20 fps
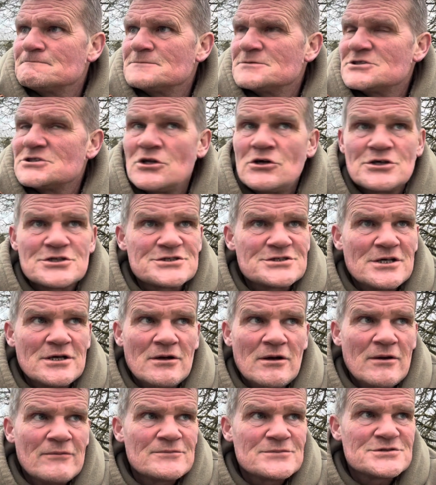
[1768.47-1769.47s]
So like I say,
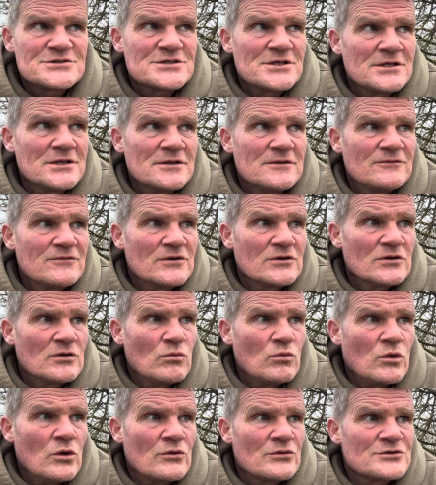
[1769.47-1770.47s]
I haven't seen anything
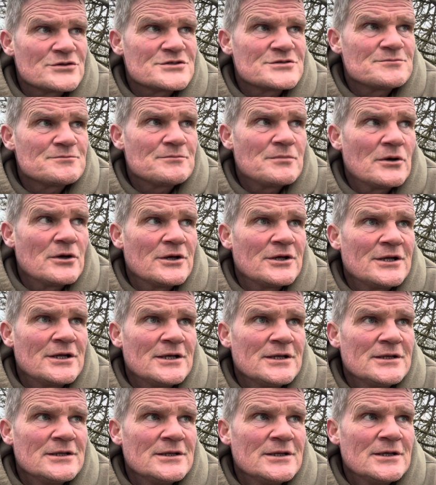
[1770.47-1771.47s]
that warrants putting
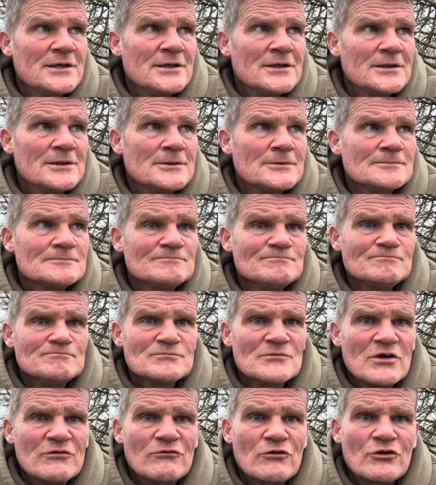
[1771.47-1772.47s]
a
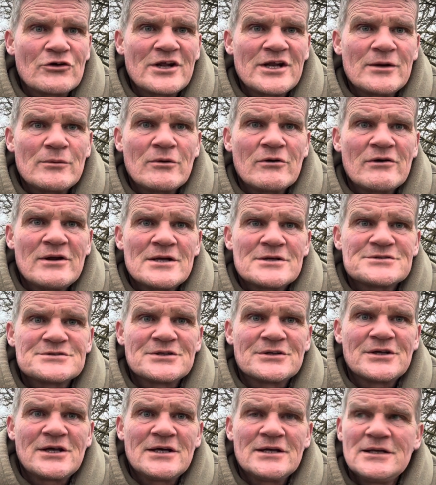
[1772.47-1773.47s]
rod anywhere else
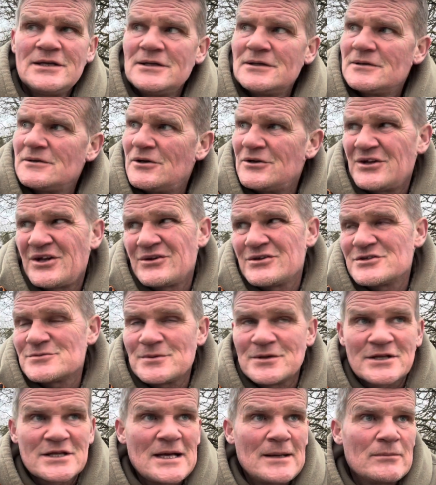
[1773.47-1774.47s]
today. I know there's
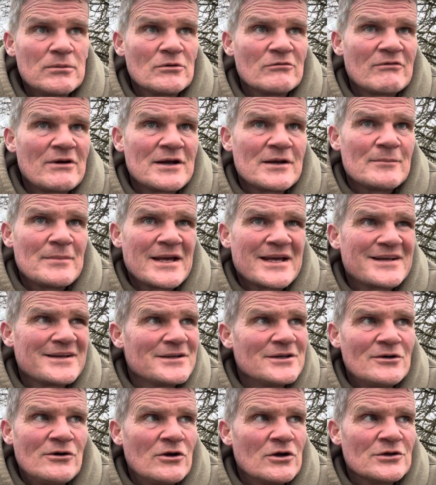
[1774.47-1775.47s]
been a couple around the back of
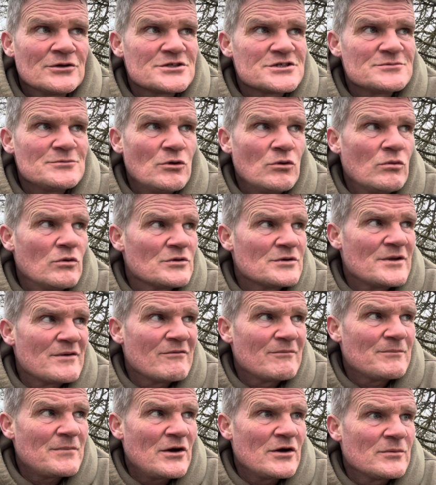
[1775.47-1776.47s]
the island, they've
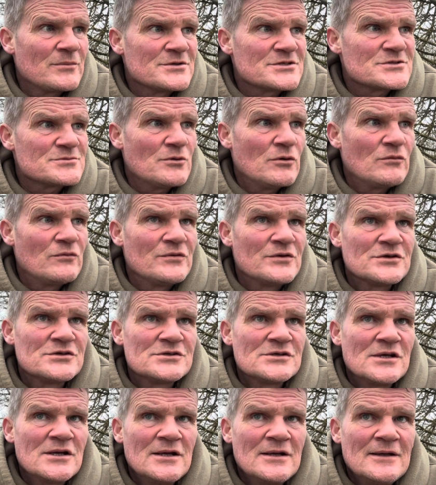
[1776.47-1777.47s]
only been small fish.